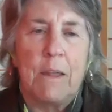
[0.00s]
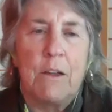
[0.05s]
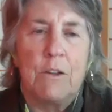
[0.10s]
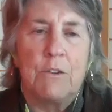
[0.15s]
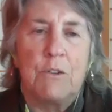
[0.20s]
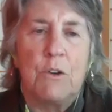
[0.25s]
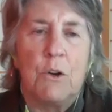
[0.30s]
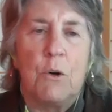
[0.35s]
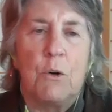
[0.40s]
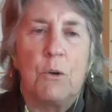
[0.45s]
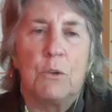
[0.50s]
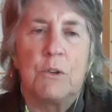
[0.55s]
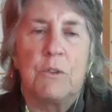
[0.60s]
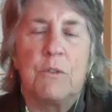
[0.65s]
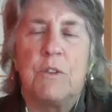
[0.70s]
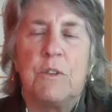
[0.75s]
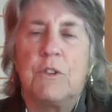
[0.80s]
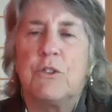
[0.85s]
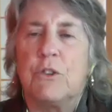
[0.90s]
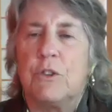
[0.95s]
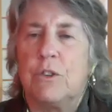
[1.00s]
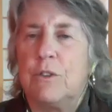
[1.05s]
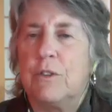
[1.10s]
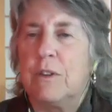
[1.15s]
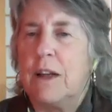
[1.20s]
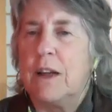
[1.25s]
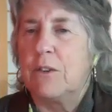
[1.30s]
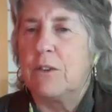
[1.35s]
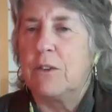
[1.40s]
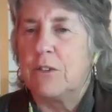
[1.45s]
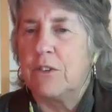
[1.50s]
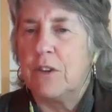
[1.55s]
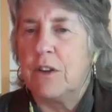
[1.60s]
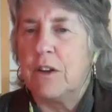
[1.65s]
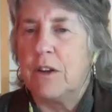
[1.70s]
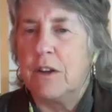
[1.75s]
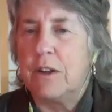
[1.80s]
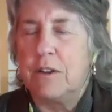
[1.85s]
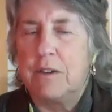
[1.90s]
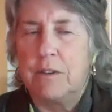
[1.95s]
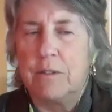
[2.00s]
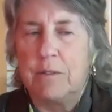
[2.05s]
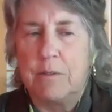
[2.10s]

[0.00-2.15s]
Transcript: to hold a vigil outside.